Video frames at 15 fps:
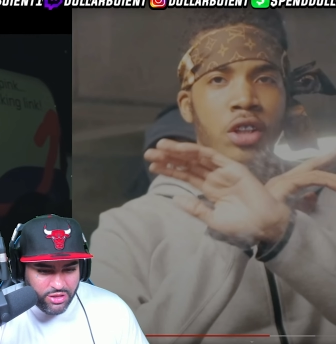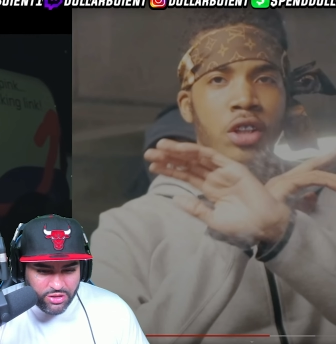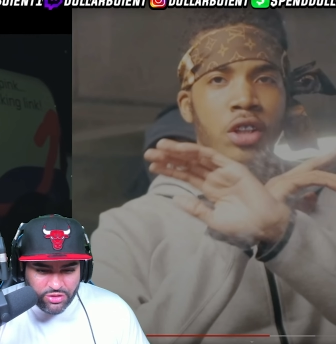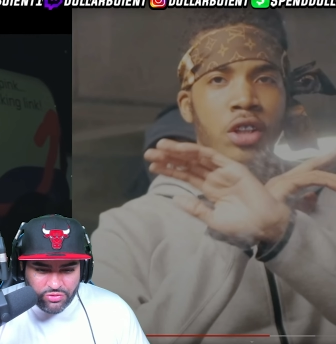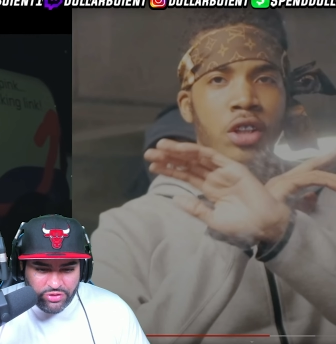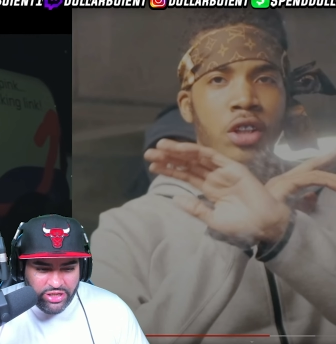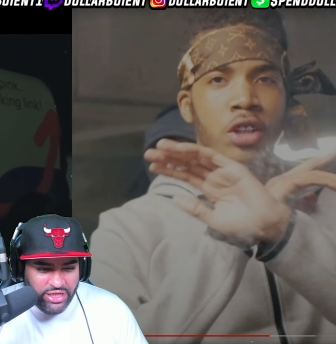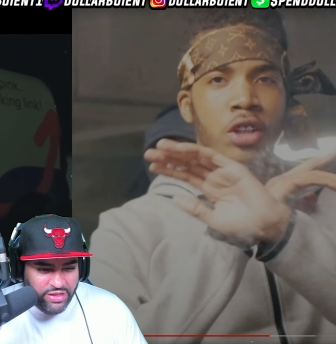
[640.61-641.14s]

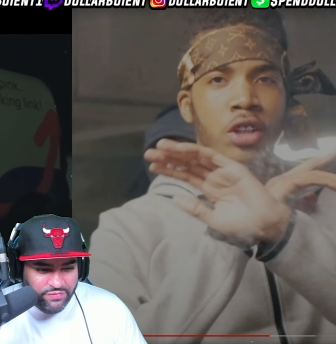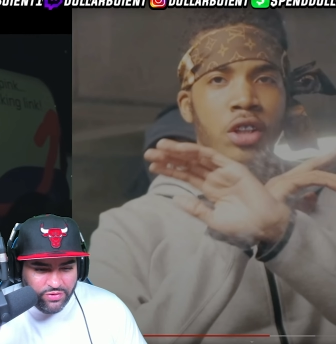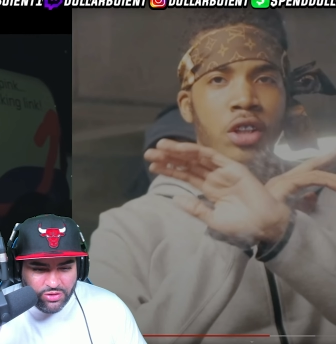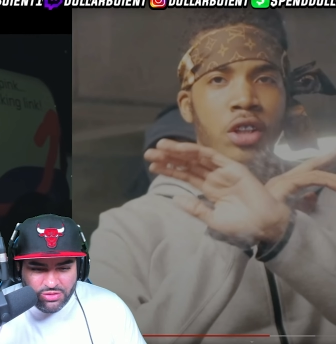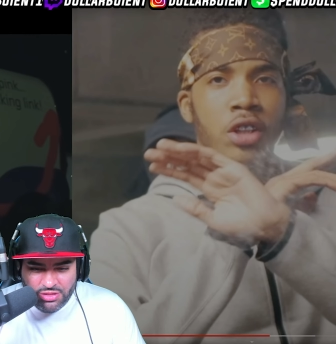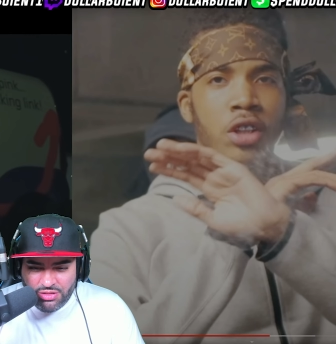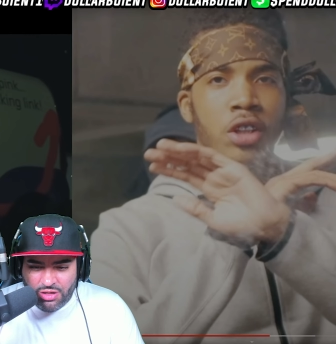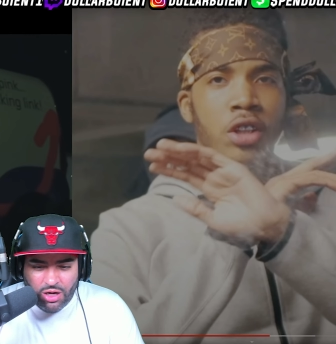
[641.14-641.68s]
Speaker 1: green
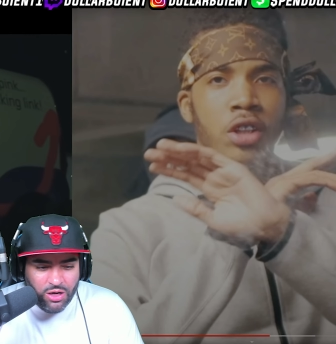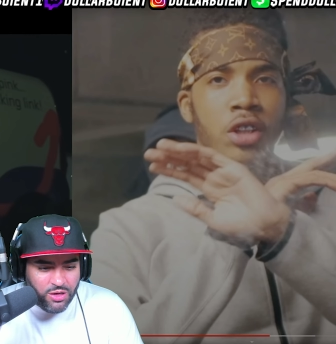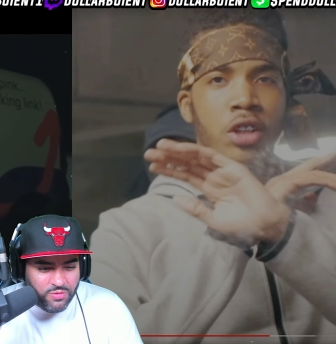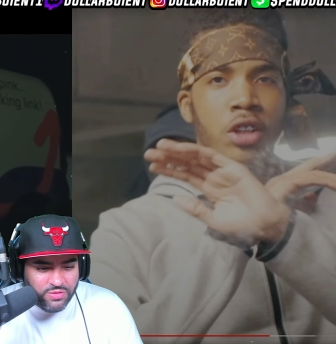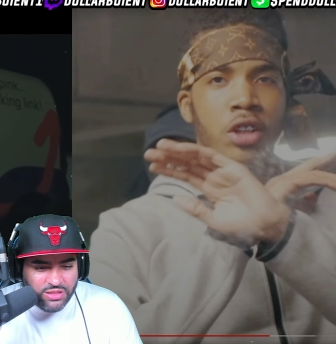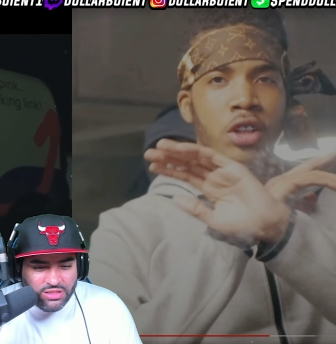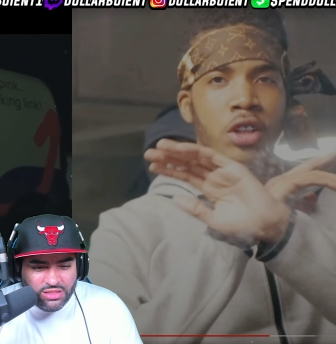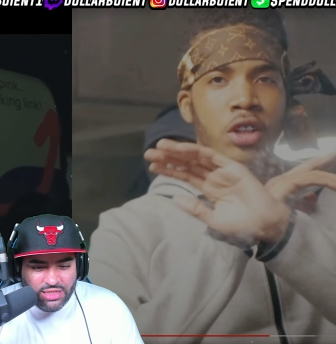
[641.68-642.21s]
versus
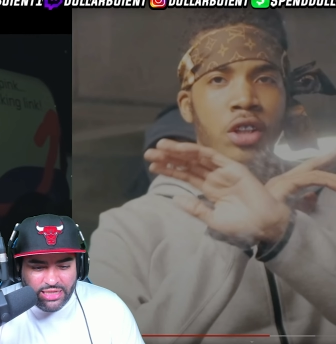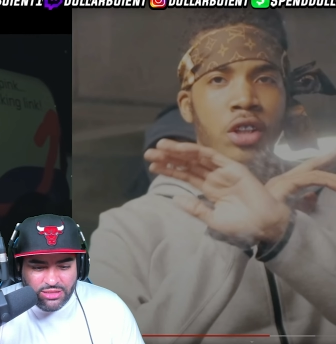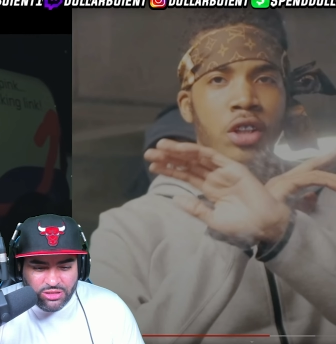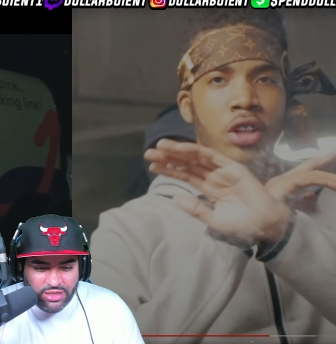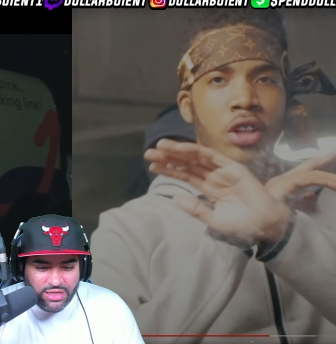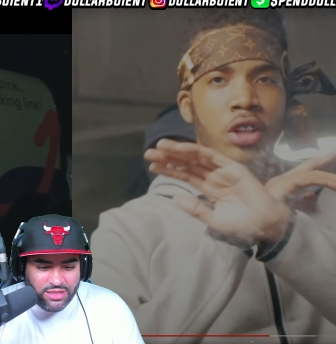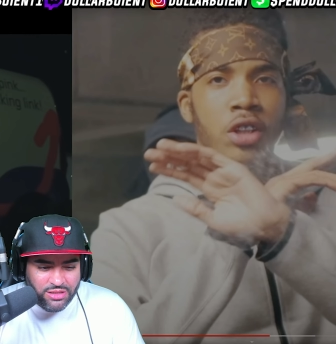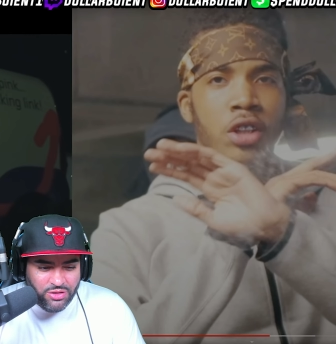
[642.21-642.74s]
orange, like, so
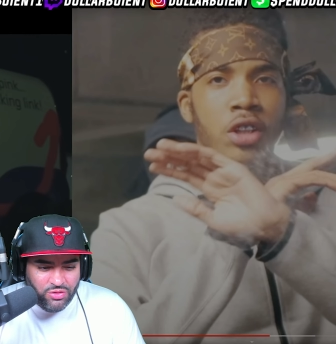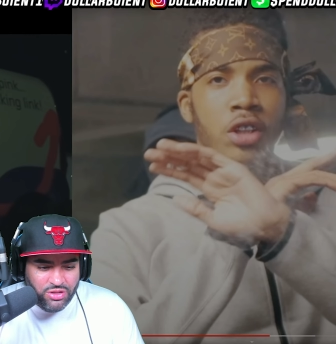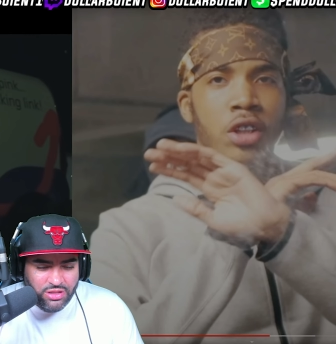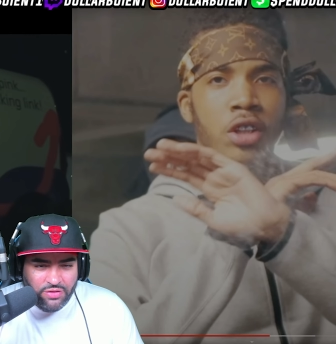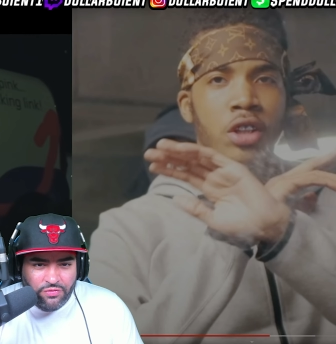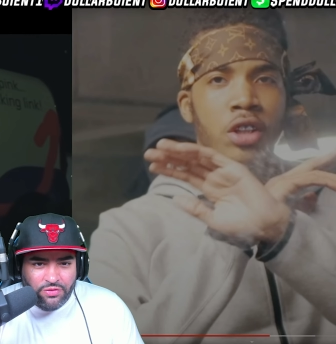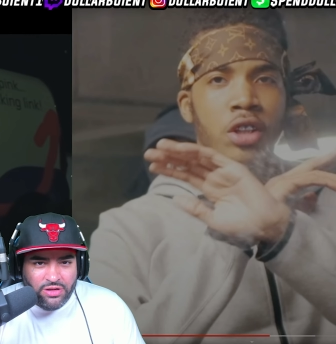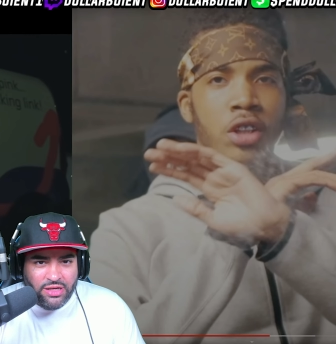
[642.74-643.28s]
I can know the
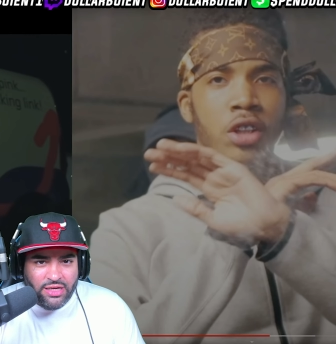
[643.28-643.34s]
different